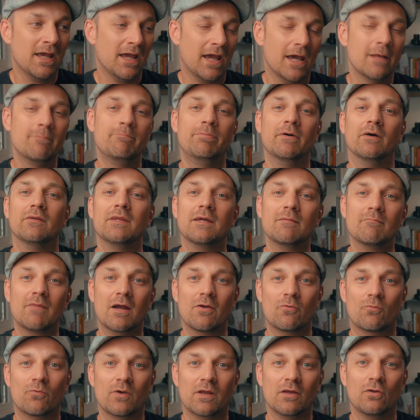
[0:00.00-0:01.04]
and building
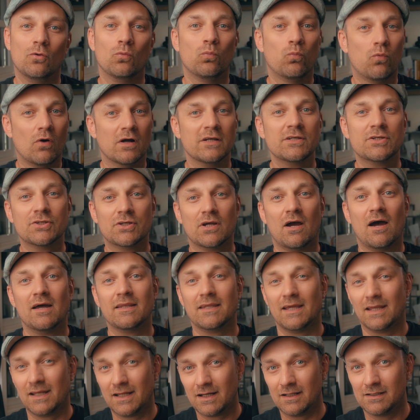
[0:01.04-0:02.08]
my reel one
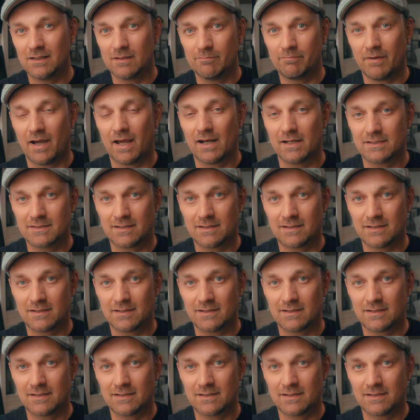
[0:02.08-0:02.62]
shot and clip at a